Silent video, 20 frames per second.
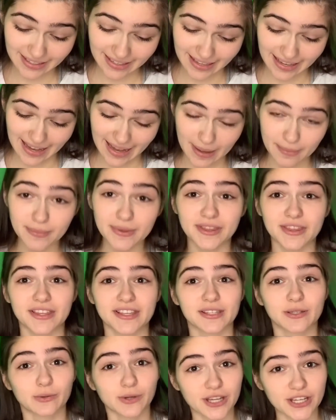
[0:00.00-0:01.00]
I mean this
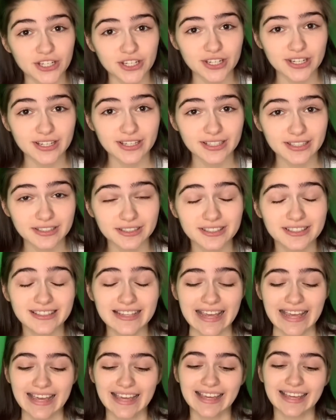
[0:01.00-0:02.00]
question
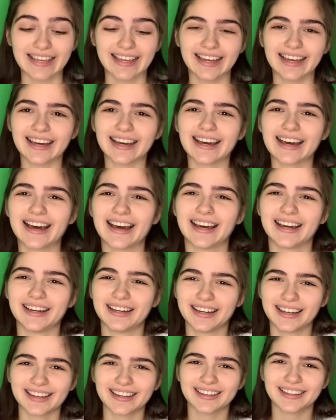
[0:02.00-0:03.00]

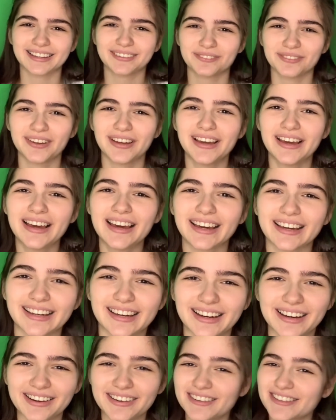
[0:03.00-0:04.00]

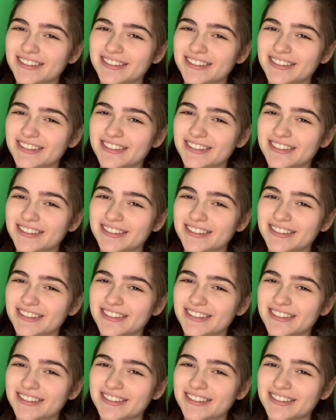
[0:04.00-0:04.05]
because